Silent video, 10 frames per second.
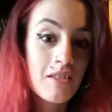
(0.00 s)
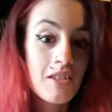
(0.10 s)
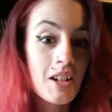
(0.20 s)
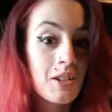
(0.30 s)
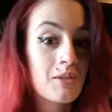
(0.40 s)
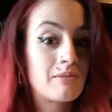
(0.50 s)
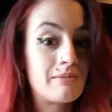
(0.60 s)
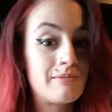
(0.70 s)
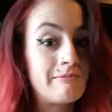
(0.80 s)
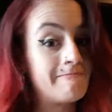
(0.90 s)
so
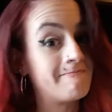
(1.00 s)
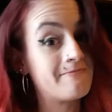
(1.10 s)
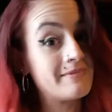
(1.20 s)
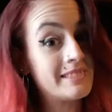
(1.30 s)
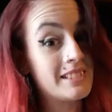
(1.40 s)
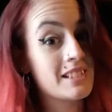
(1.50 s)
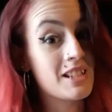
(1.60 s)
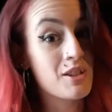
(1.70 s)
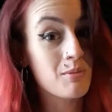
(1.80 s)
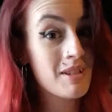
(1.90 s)

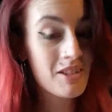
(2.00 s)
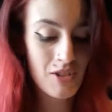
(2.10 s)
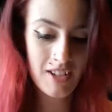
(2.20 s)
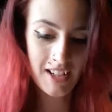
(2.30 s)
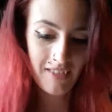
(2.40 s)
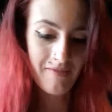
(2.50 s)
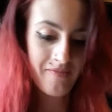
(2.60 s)
this will be interesting.